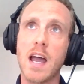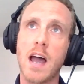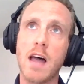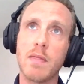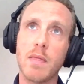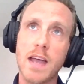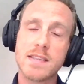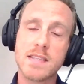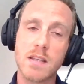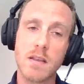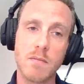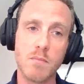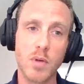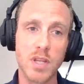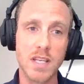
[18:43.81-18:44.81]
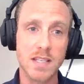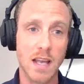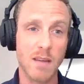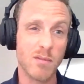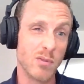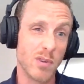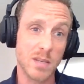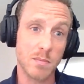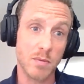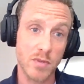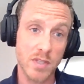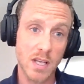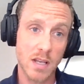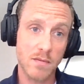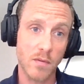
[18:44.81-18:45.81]
unless monies have already been
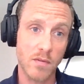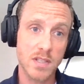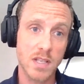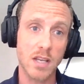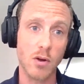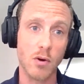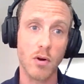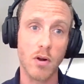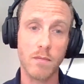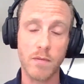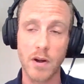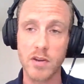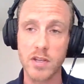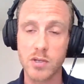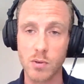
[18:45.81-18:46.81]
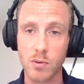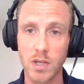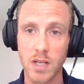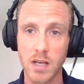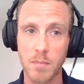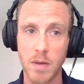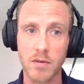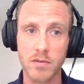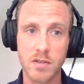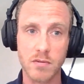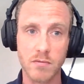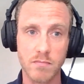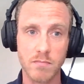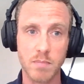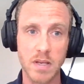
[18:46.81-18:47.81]
received, obviously, or are very shortly about
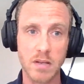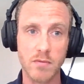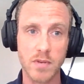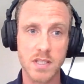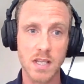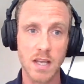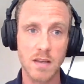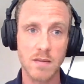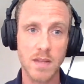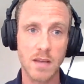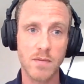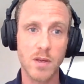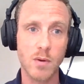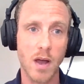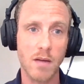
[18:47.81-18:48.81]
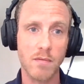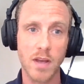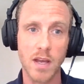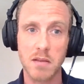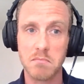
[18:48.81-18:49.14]
to be received. If you have